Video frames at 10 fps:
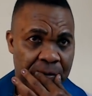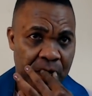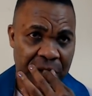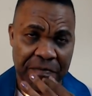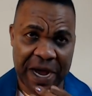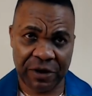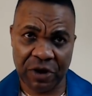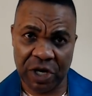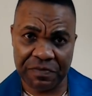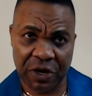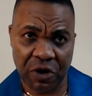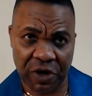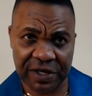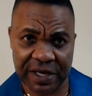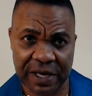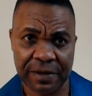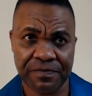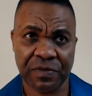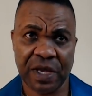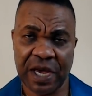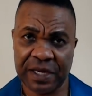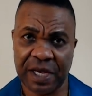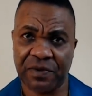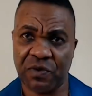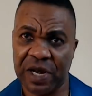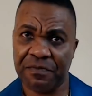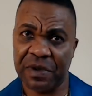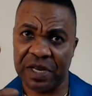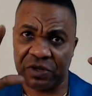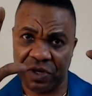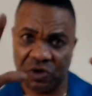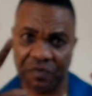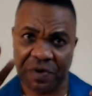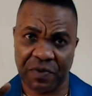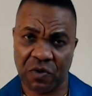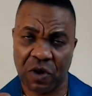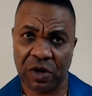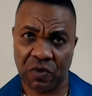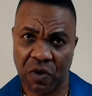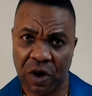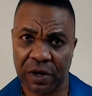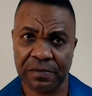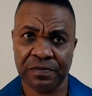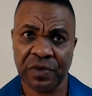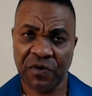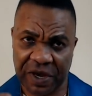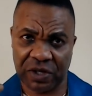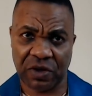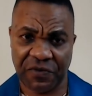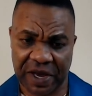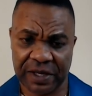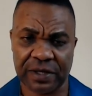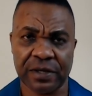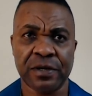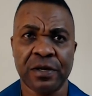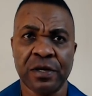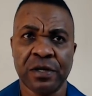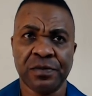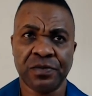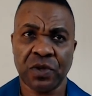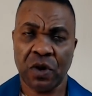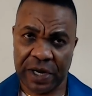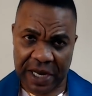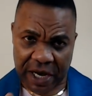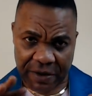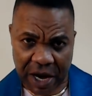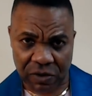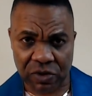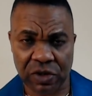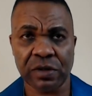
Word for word: It might not be noisy, except when I'm ministering to people one-on-one, face-to-face, or in a crowd.